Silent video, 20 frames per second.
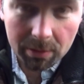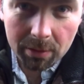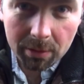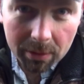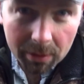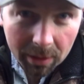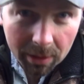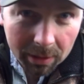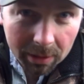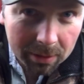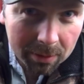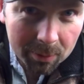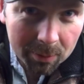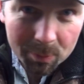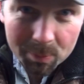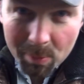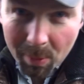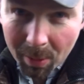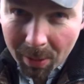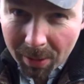Look at that,
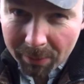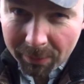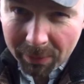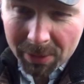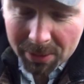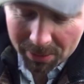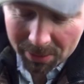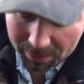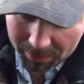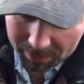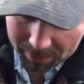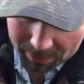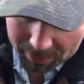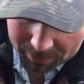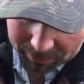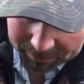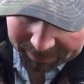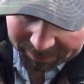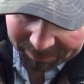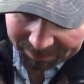marvellous.
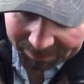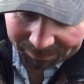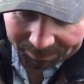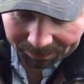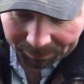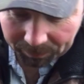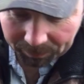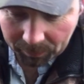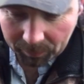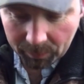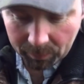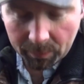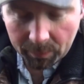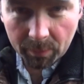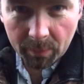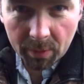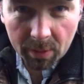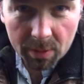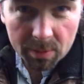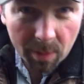
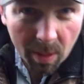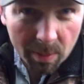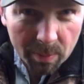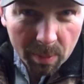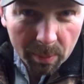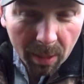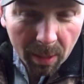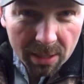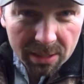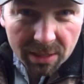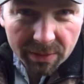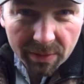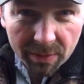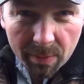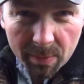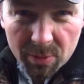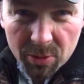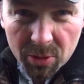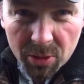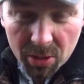That's why people ask if
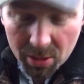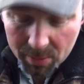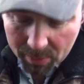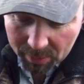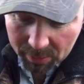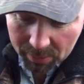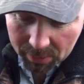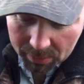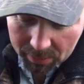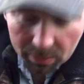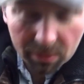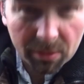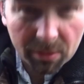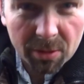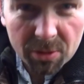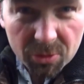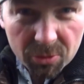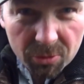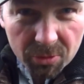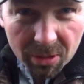I'm a German or an
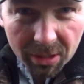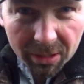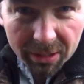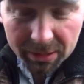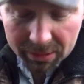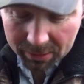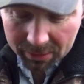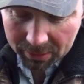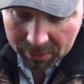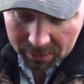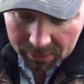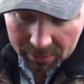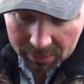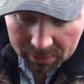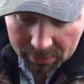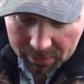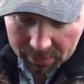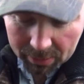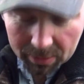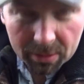Australian,
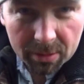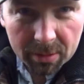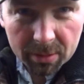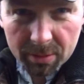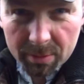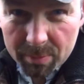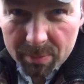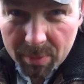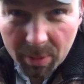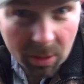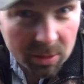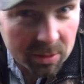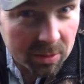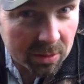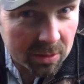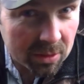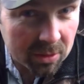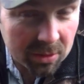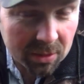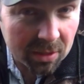because of
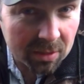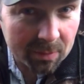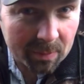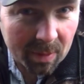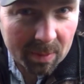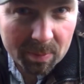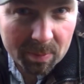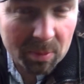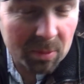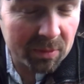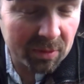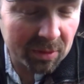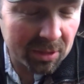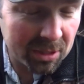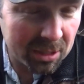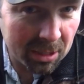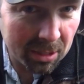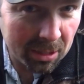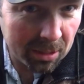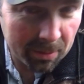the state of my beautiful
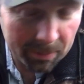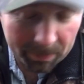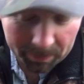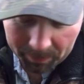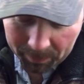teeth.